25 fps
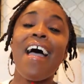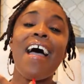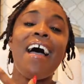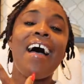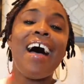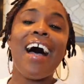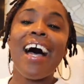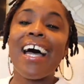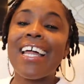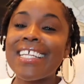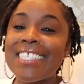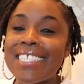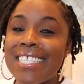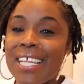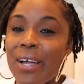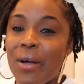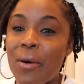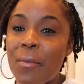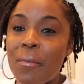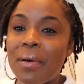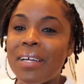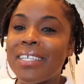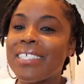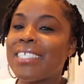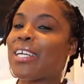how to stay
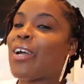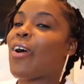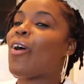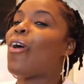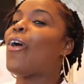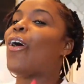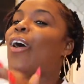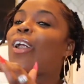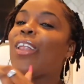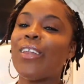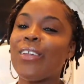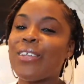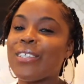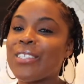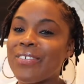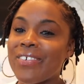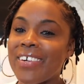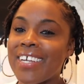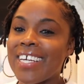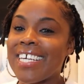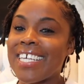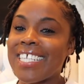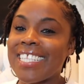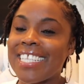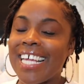on budget, all of those
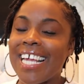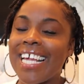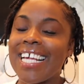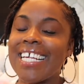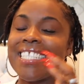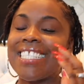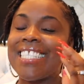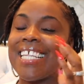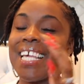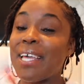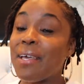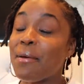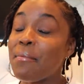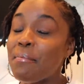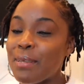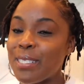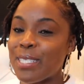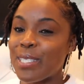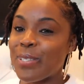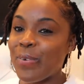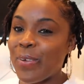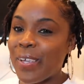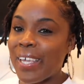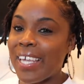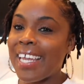great good things in
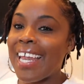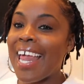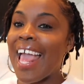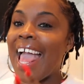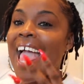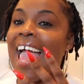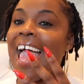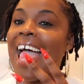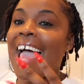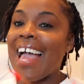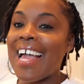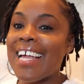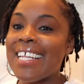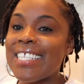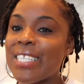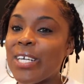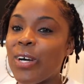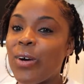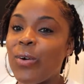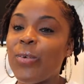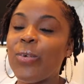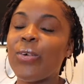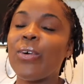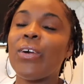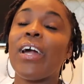between as an
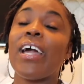owner.